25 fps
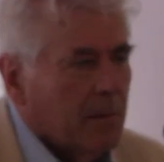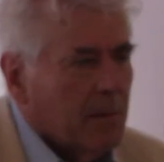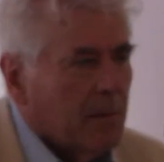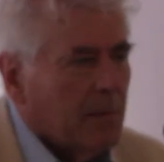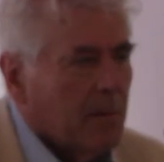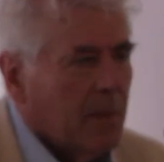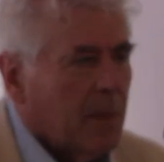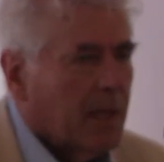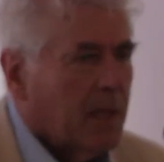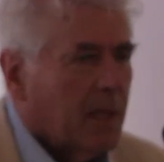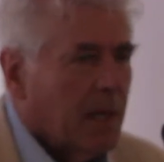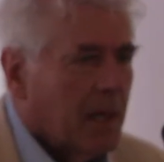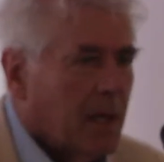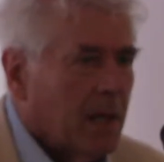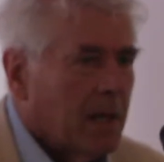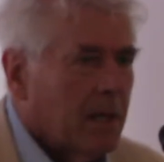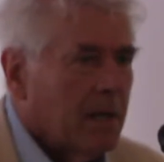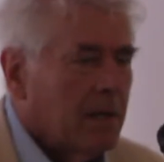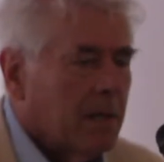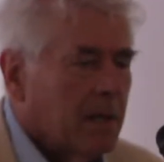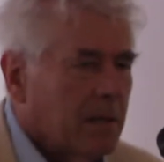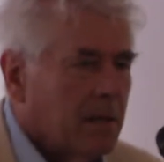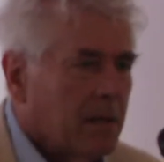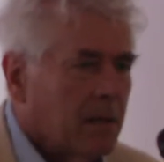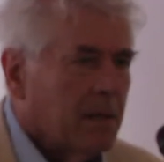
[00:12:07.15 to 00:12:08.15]
we
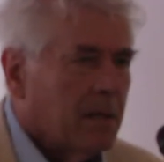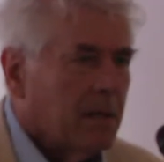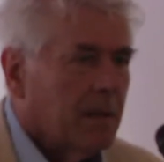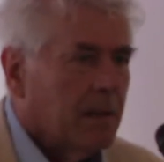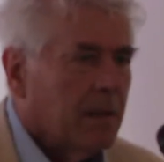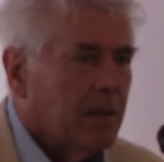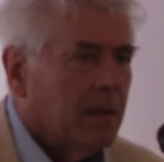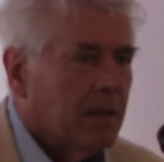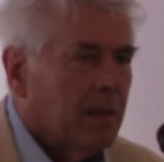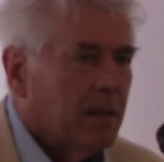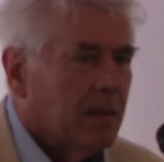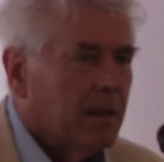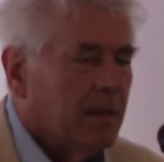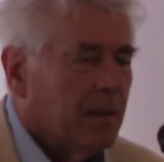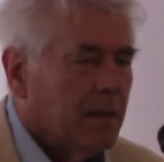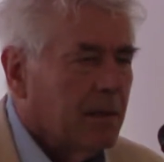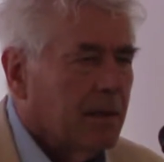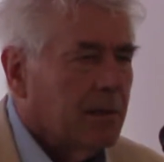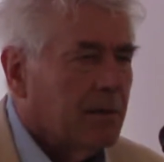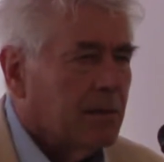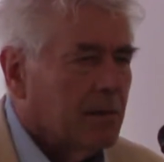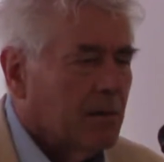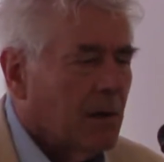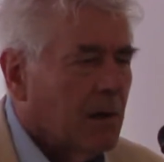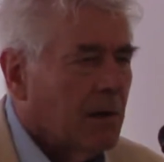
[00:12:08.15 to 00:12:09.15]
can
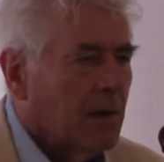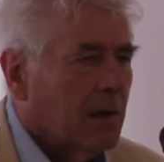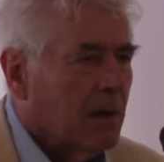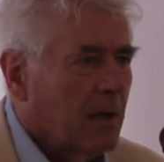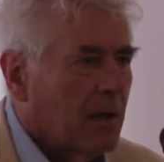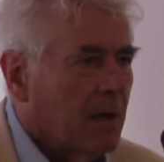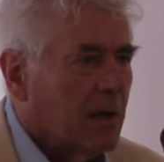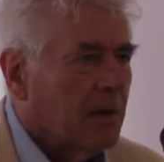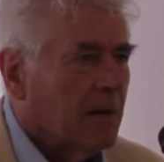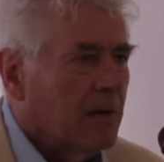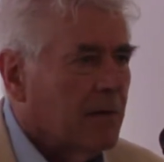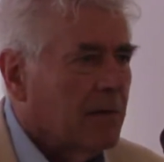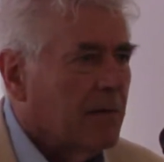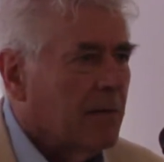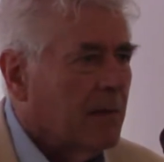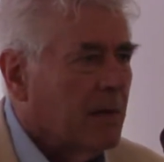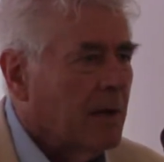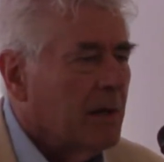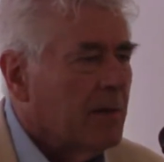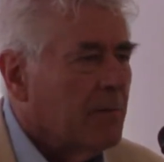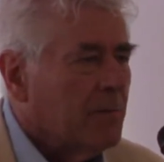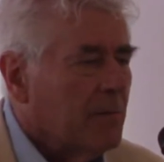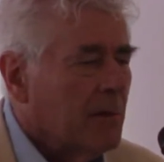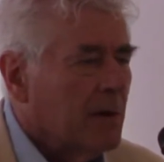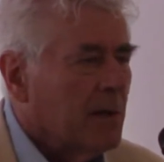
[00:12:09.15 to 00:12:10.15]
draw a lot of
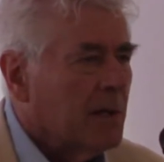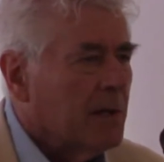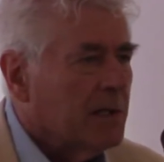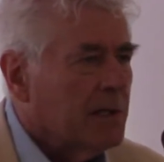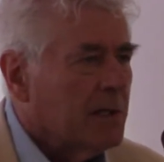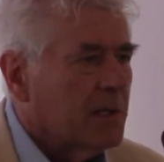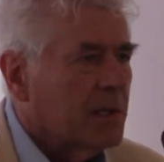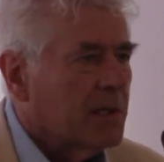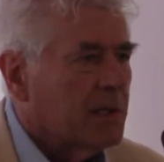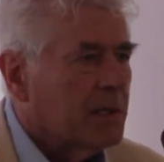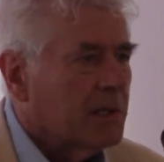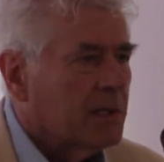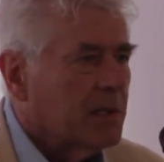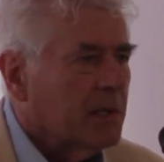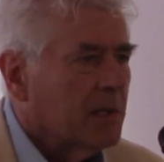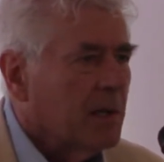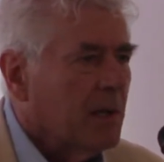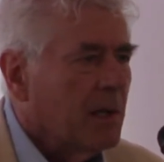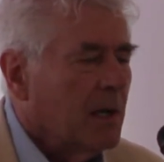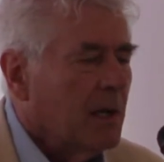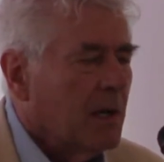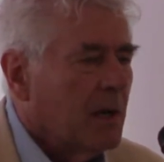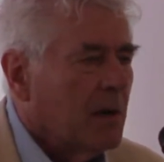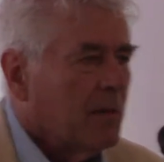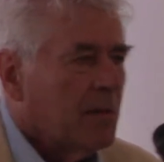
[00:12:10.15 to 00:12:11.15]
inferences
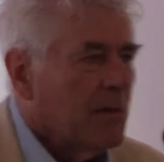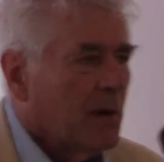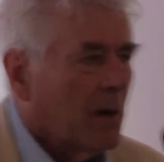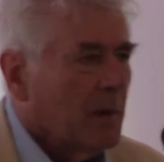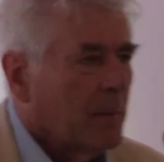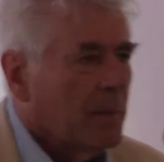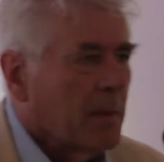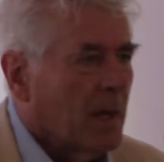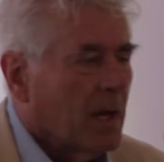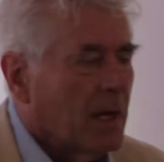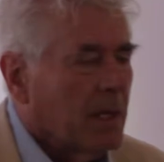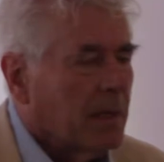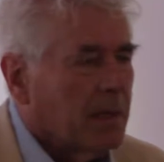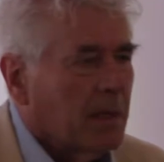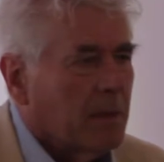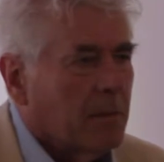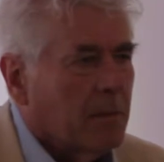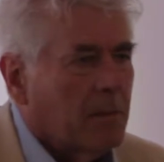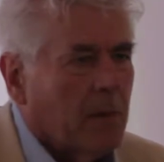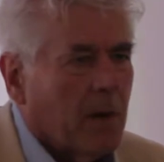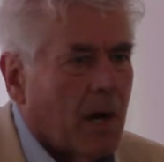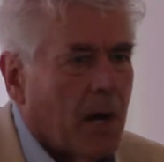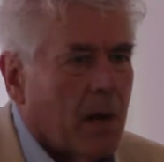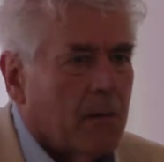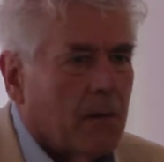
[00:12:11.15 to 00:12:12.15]
from that. And
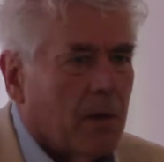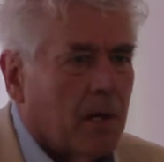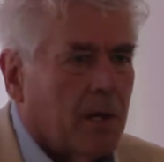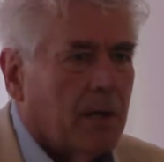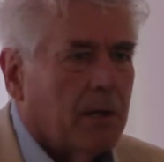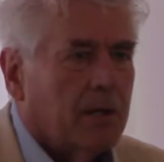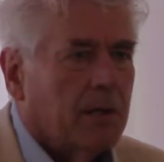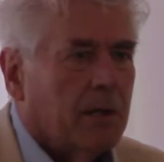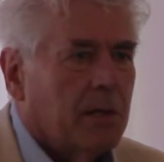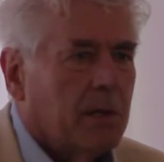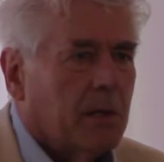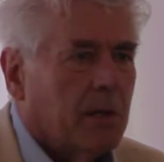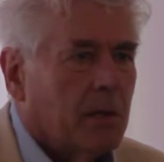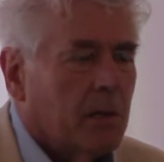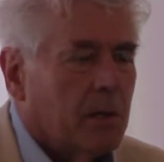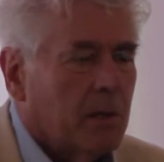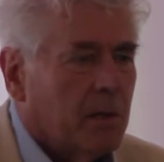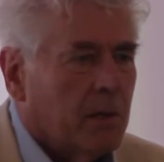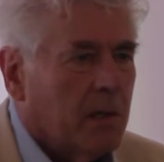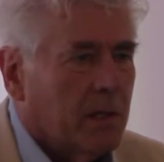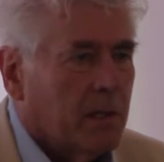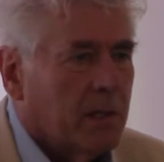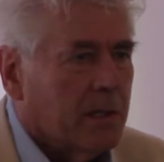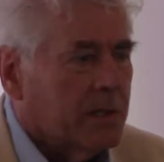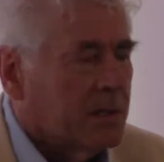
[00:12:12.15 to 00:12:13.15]
what I wanted to do
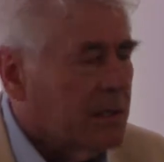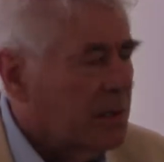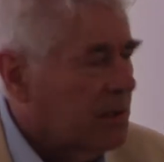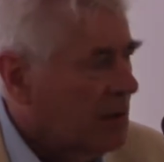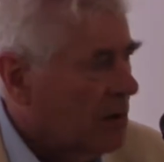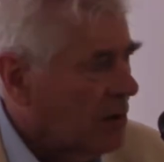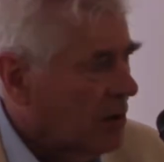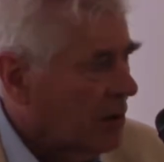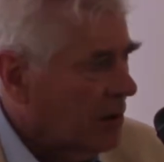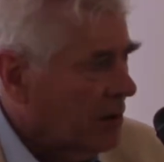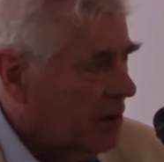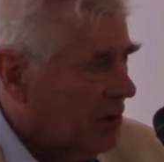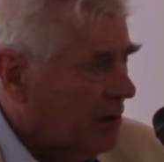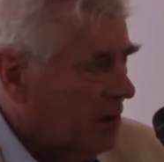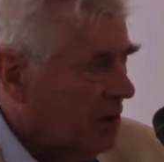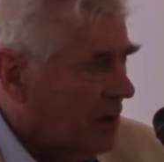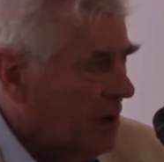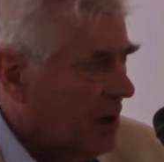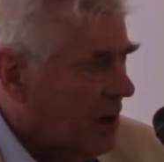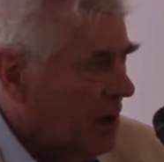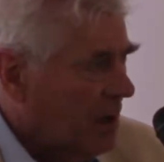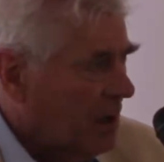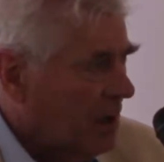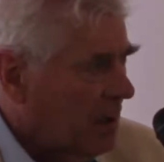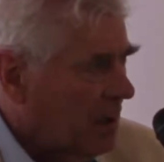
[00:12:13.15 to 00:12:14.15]
in this short
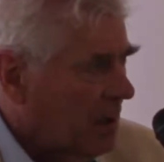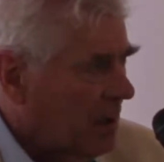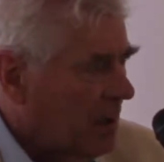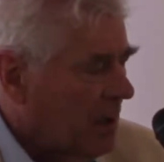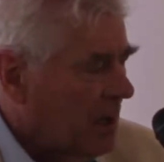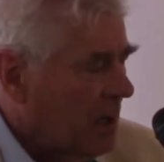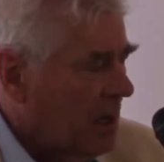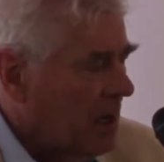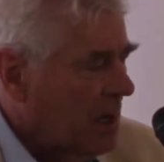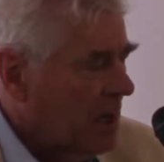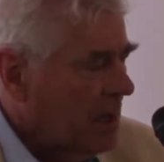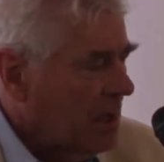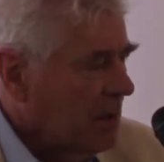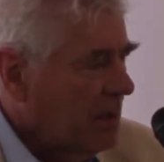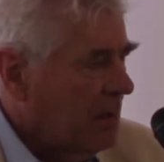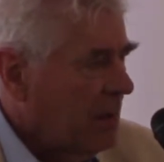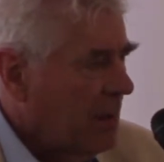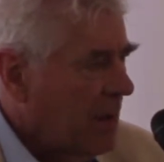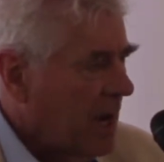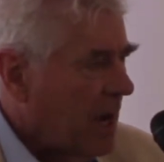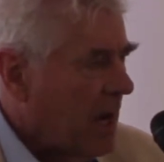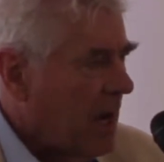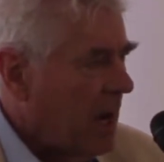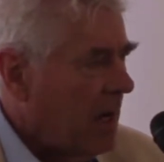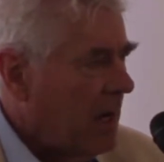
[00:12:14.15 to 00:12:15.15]
talk
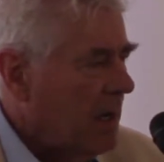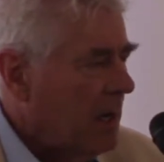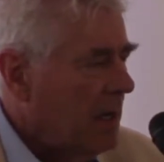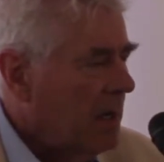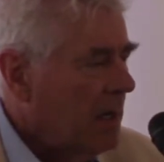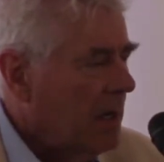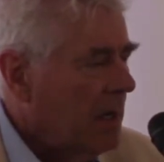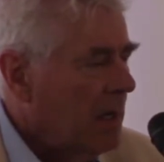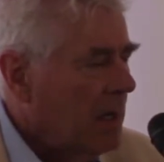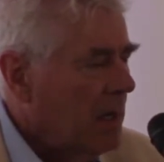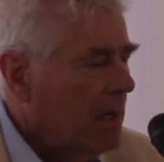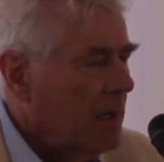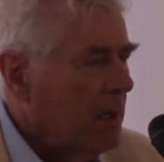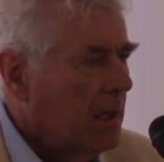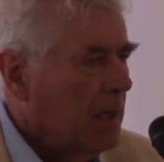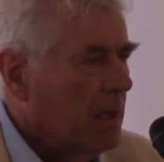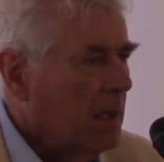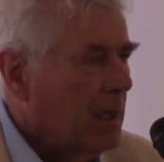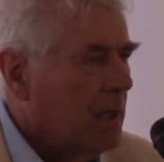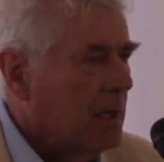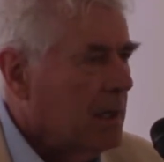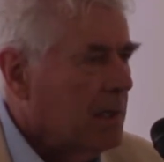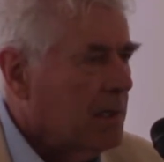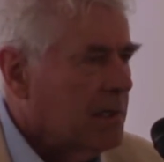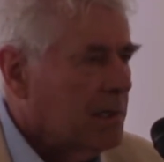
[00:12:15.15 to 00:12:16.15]
today
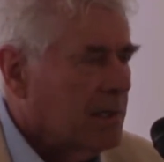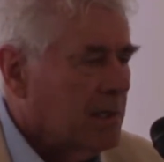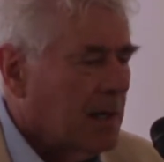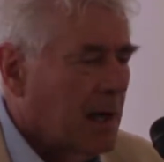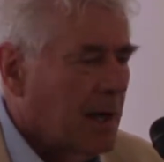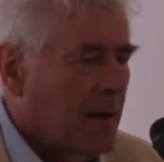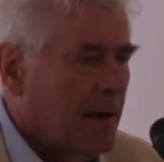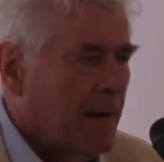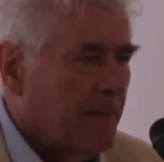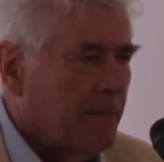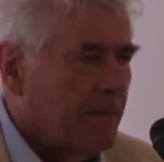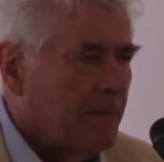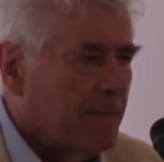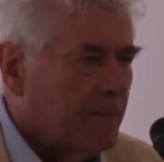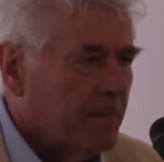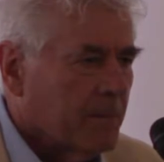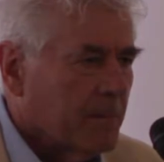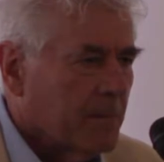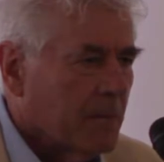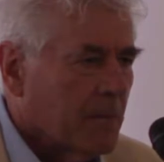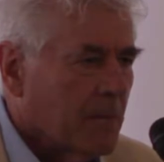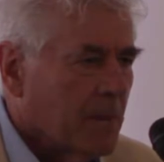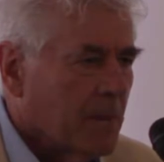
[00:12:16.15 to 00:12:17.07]
is um,